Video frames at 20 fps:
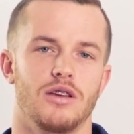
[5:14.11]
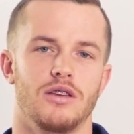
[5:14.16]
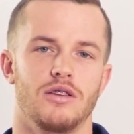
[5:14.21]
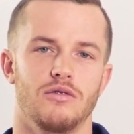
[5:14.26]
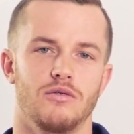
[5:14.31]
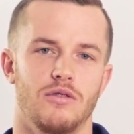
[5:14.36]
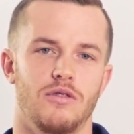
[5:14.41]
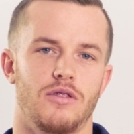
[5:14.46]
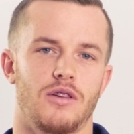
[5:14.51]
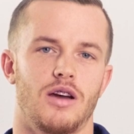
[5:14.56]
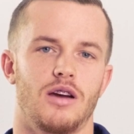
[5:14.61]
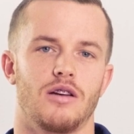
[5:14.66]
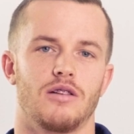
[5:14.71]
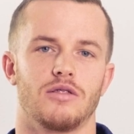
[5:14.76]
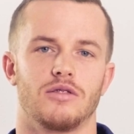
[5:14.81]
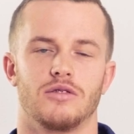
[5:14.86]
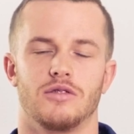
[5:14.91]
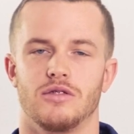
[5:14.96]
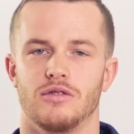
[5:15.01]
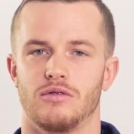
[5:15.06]
you
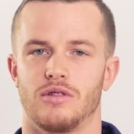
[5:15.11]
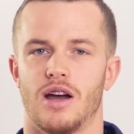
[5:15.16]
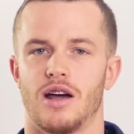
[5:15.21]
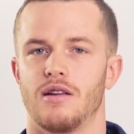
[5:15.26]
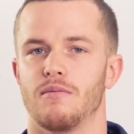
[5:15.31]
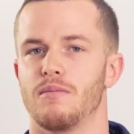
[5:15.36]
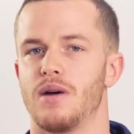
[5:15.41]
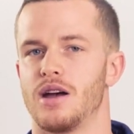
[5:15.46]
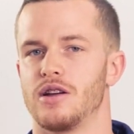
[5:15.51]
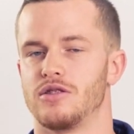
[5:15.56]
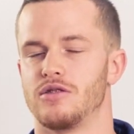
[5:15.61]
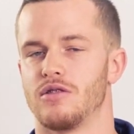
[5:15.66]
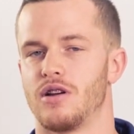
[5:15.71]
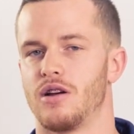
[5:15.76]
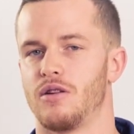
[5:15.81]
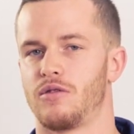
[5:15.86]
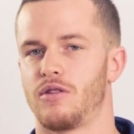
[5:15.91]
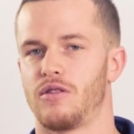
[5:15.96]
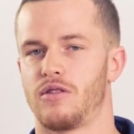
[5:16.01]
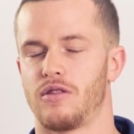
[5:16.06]
desire to kind of match your
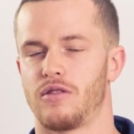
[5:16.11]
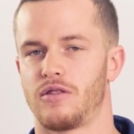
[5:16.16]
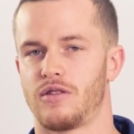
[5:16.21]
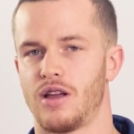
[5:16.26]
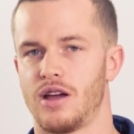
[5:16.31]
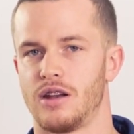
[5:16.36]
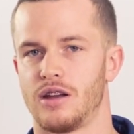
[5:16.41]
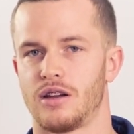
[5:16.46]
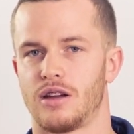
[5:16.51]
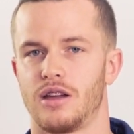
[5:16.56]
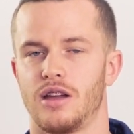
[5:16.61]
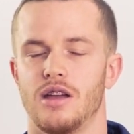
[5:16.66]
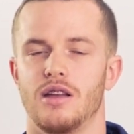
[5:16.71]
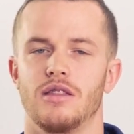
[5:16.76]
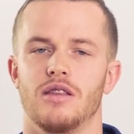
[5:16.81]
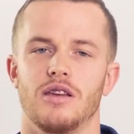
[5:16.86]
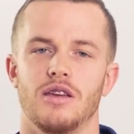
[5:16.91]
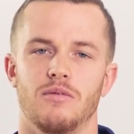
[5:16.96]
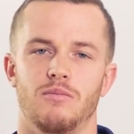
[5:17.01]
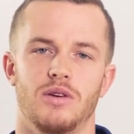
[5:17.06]
house's aesthetic in
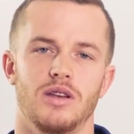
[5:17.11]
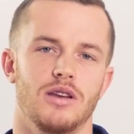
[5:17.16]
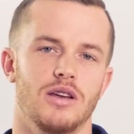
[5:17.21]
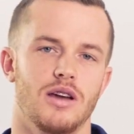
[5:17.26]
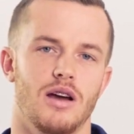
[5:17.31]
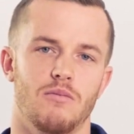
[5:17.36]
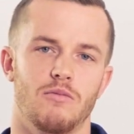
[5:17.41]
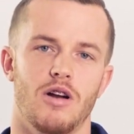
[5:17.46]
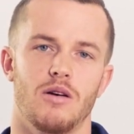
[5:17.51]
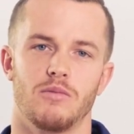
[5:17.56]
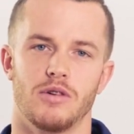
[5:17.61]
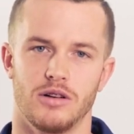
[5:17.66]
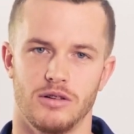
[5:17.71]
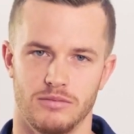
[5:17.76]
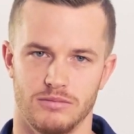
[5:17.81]
the EPDM rubber.